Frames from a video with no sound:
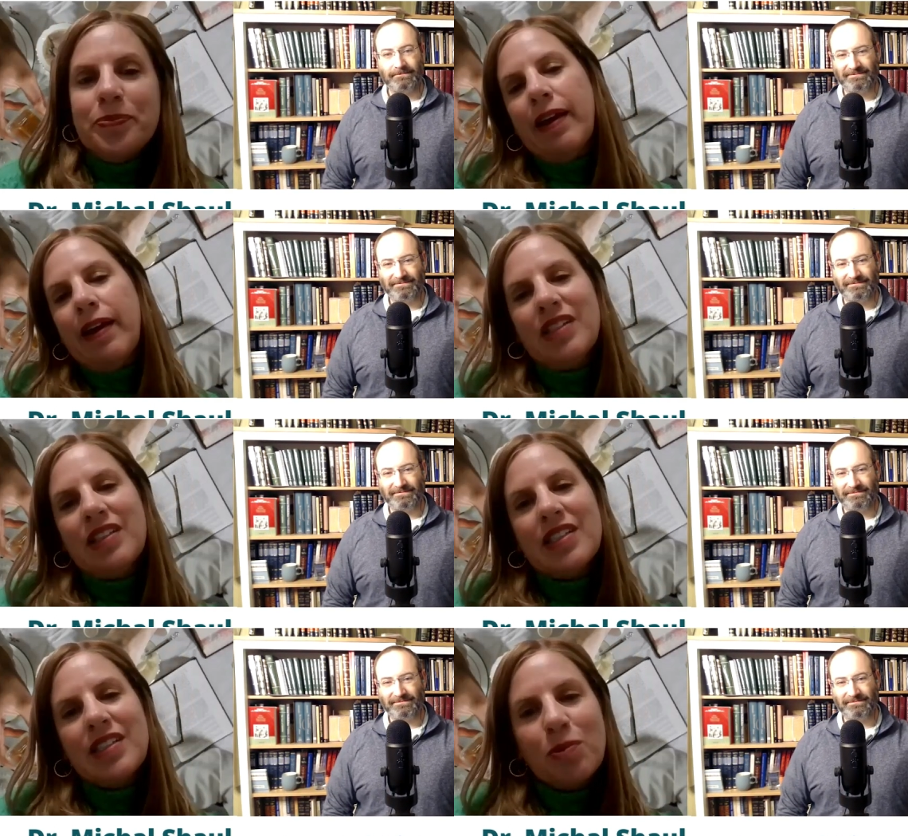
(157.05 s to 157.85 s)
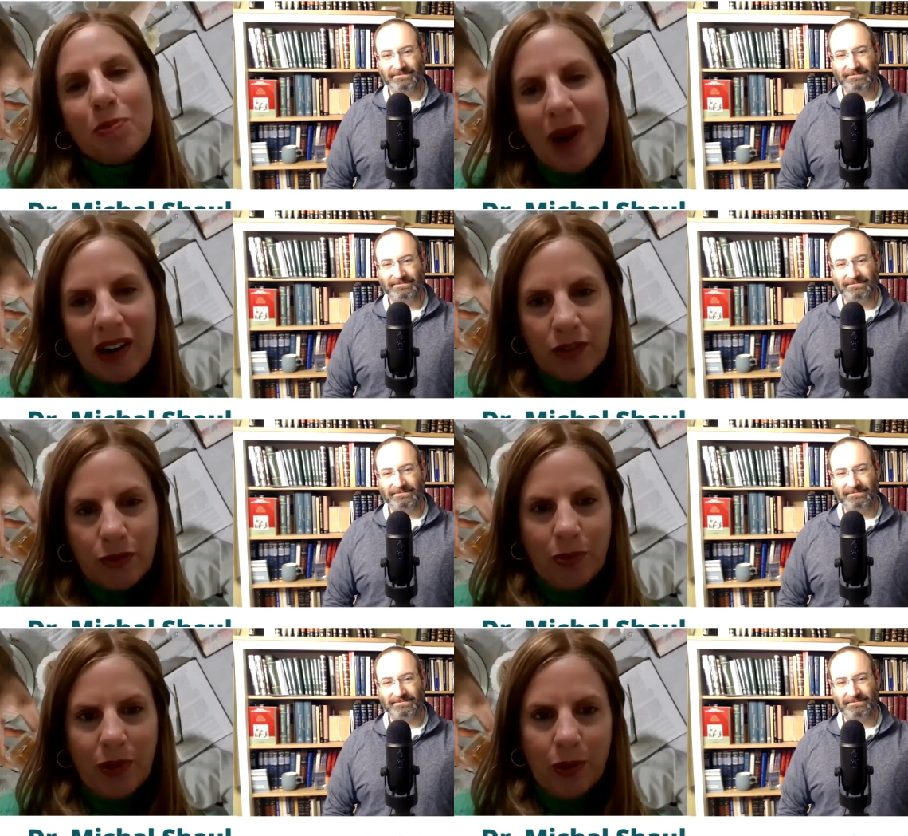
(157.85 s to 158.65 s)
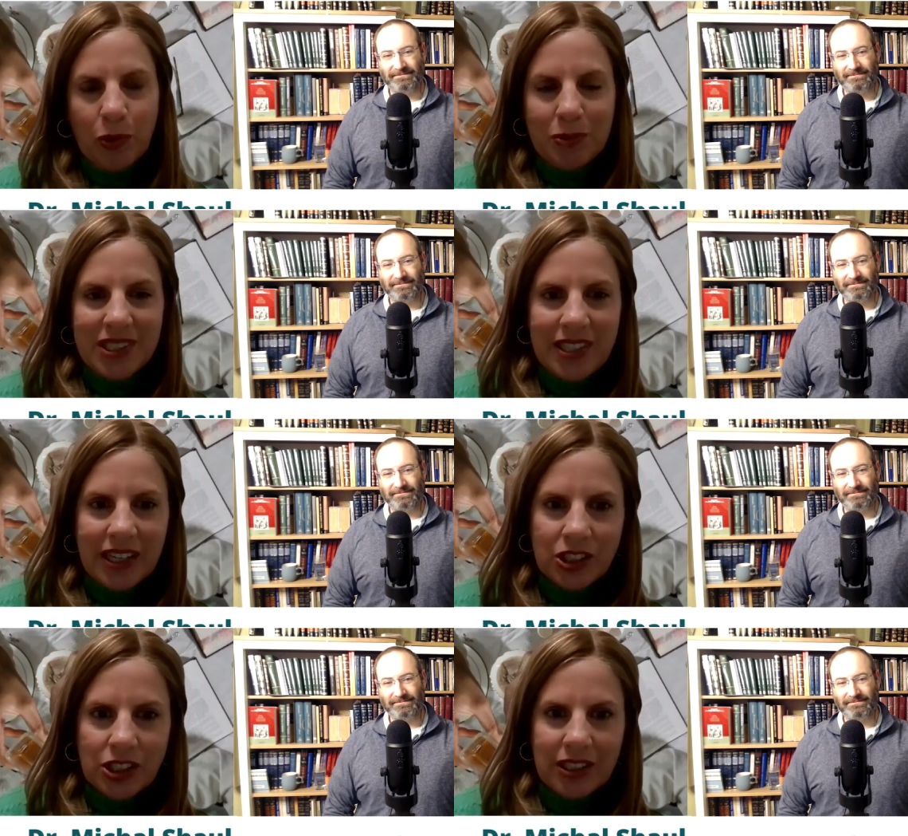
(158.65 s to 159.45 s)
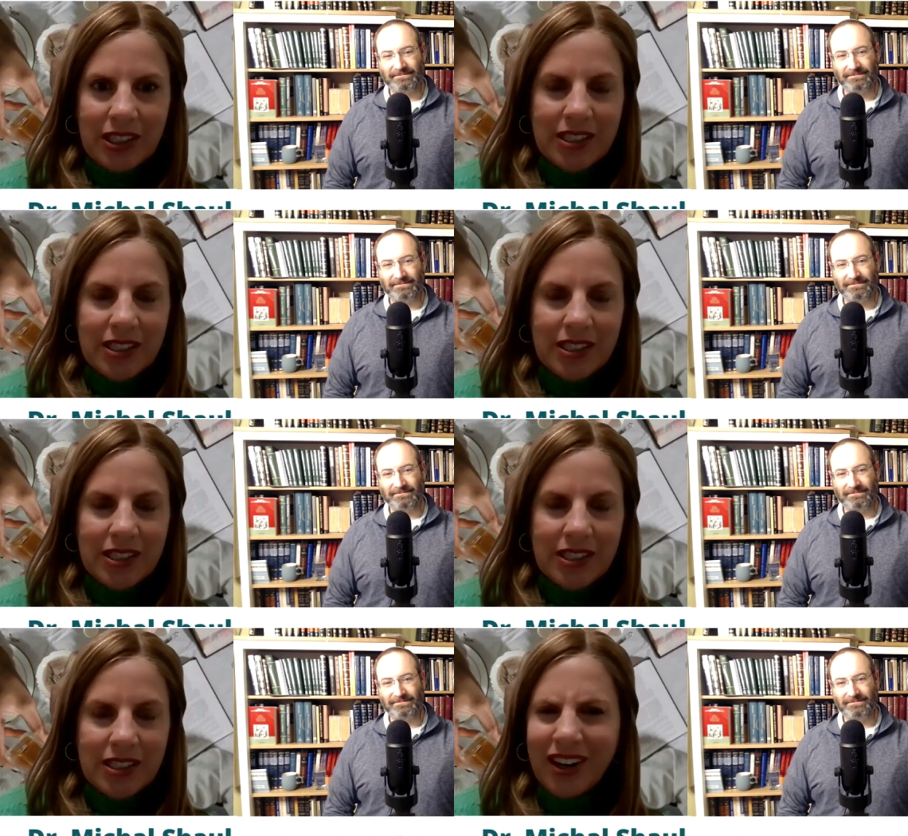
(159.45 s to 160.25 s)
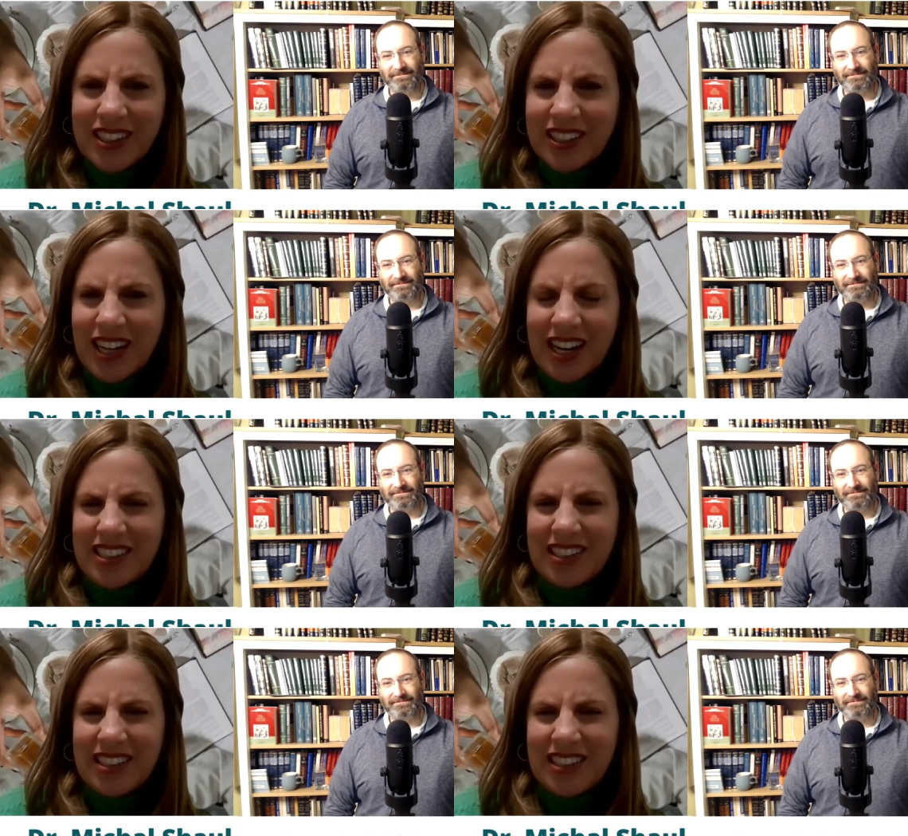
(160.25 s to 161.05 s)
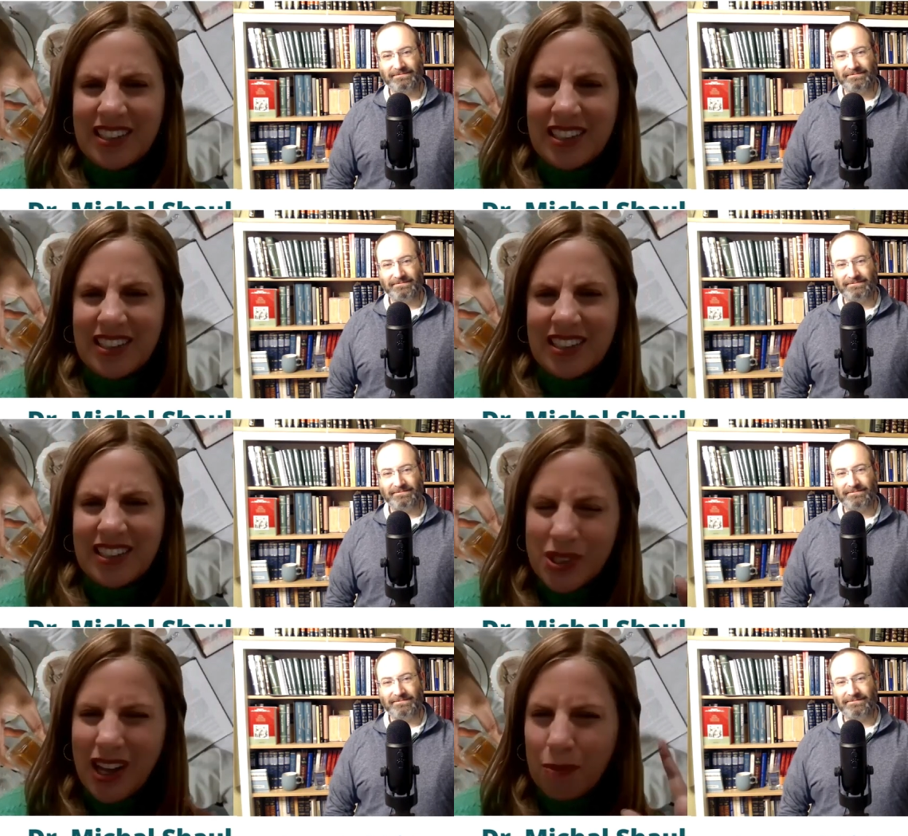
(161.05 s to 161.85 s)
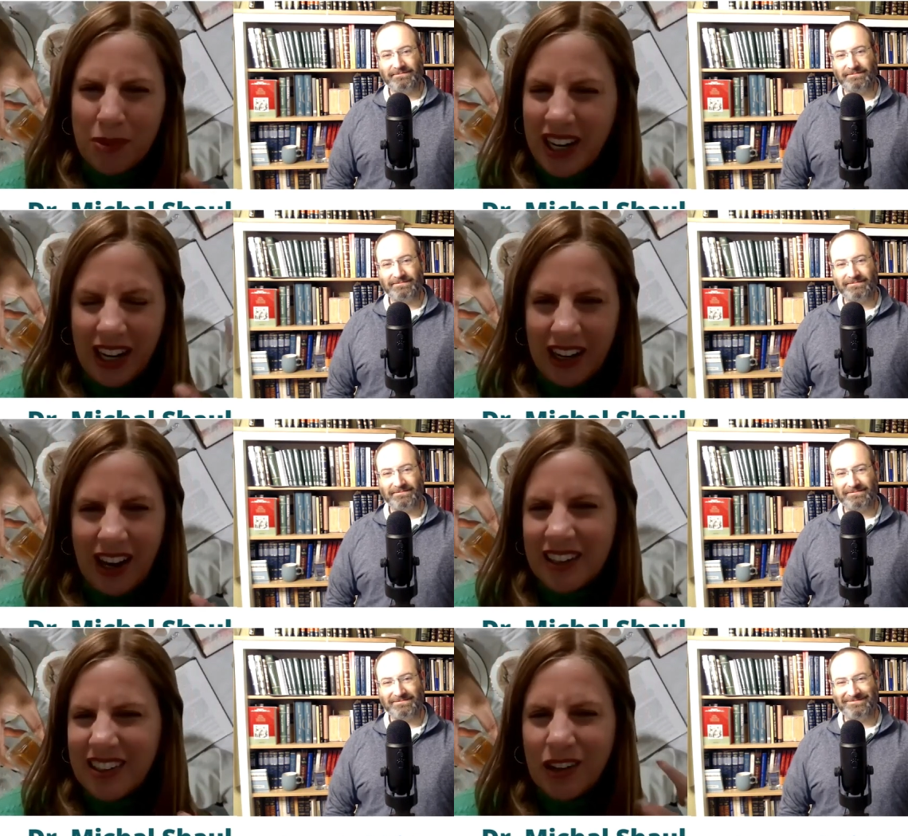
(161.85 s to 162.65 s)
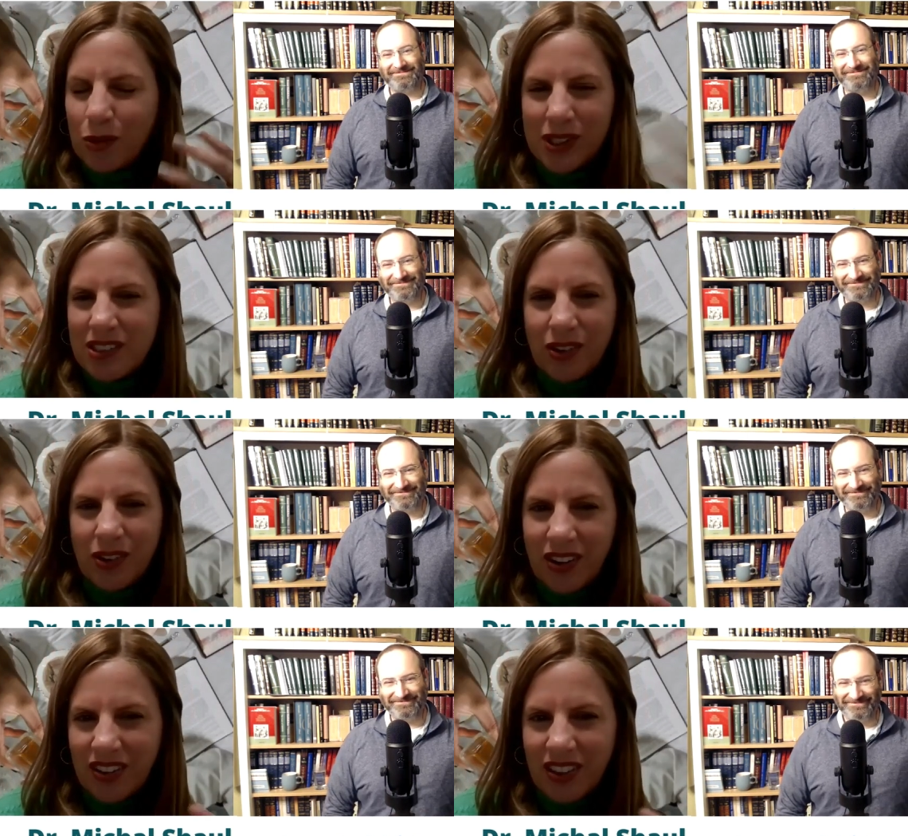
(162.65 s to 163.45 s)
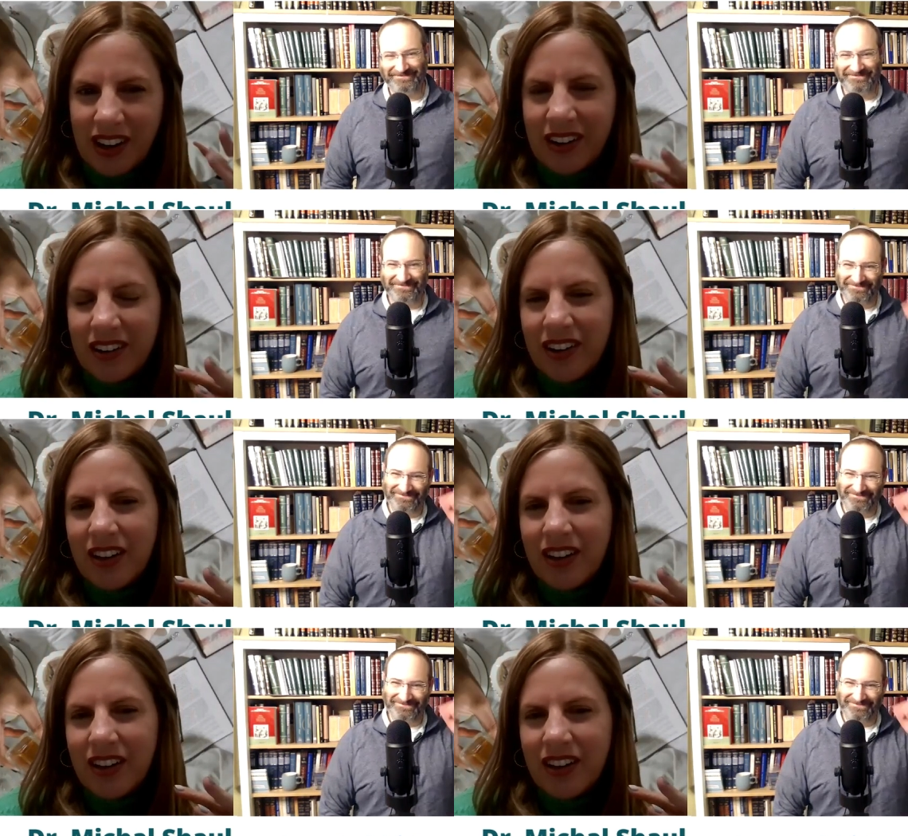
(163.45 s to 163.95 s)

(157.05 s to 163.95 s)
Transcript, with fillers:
Speaker 1: As we disembarked from the women's section, I suddenly recognized that something was happening. I didn't know what's going on there.